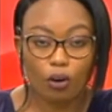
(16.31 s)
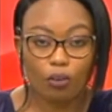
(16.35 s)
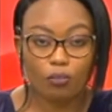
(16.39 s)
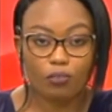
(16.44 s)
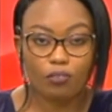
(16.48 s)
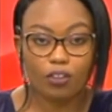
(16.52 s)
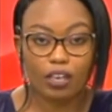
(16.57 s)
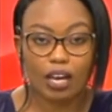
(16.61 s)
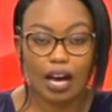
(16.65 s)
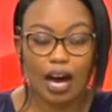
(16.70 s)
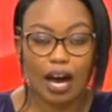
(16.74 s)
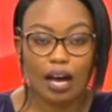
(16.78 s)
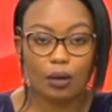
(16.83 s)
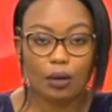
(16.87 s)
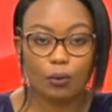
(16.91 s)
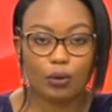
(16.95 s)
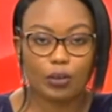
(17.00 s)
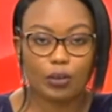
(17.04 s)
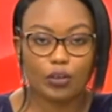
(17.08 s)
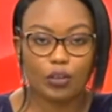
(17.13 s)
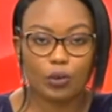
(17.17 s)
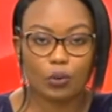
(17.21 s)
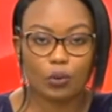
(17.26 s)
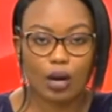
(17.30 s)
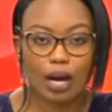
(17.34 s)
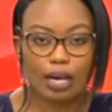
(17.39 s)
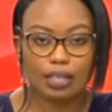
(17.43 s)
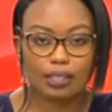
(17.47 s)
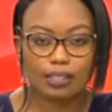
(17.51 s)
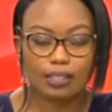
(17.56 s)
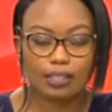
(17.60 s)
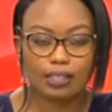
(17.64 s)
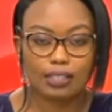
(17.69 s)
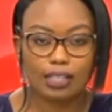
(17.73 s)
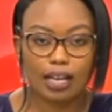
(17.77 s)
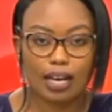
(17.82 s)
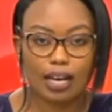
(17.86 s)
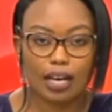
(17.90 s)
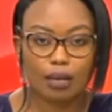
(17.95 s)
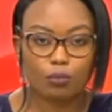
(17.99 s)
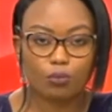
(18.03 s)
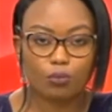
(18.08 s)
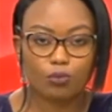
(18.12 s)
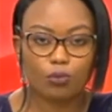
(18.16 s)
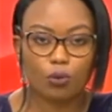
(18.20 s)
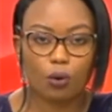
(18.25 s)
of the hour. You're right in
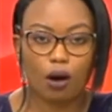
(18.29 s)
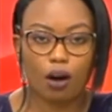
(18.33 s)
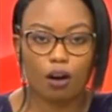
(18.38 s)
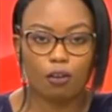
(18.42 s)
time for